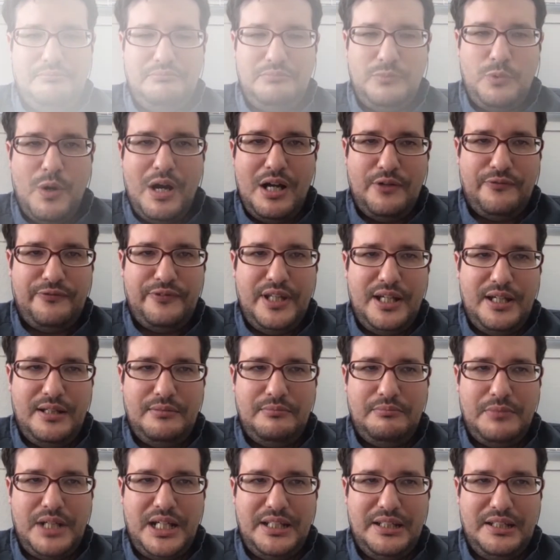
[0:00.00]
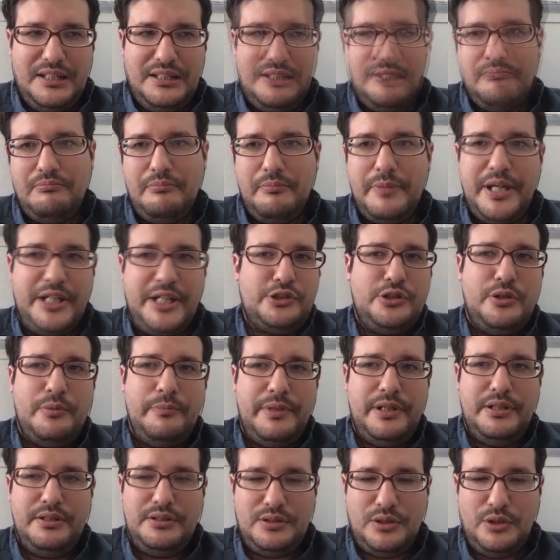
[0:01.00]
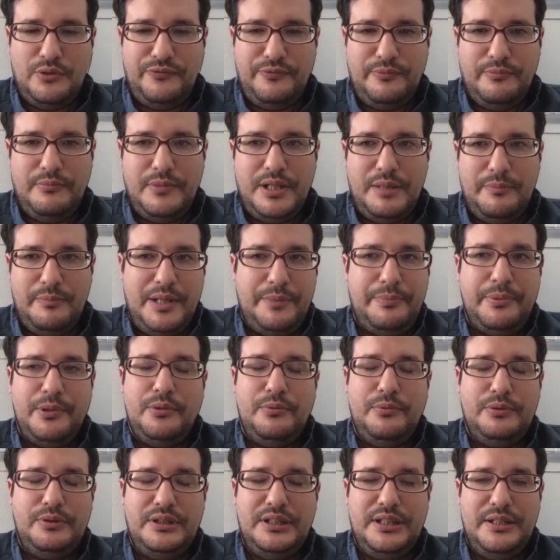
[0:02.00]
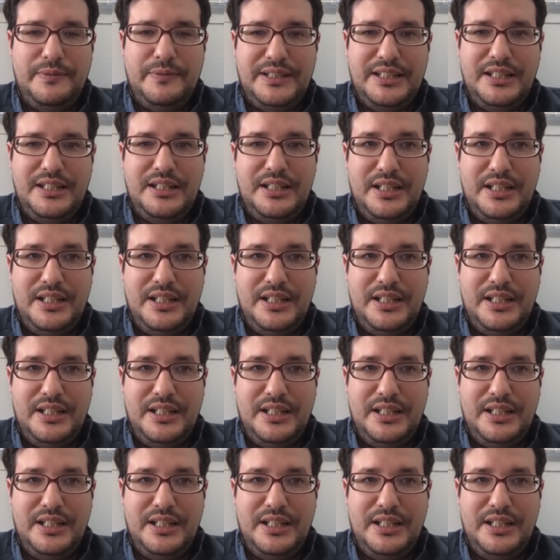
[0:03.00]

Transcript: One of my measurements of my productivity